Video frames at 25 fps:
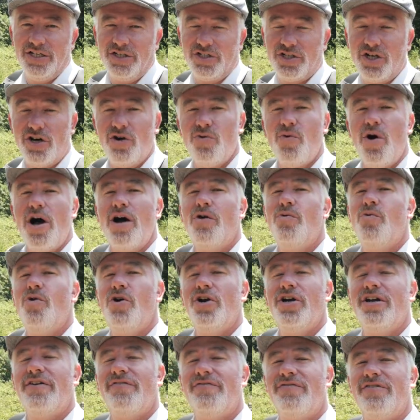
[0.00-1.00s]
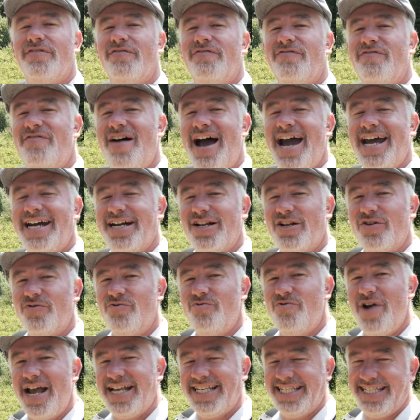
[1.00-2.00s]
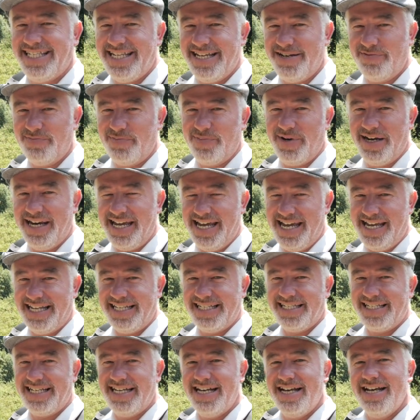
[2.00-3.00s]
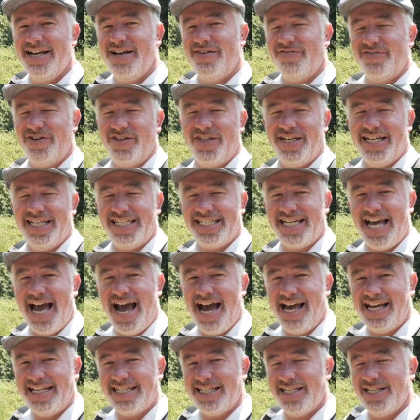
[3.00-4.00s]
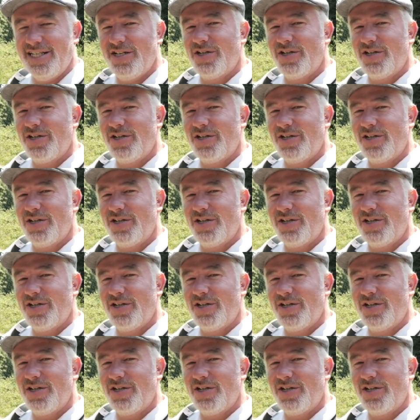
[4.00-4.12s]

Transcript: So what a wonderful final resting place for these guys,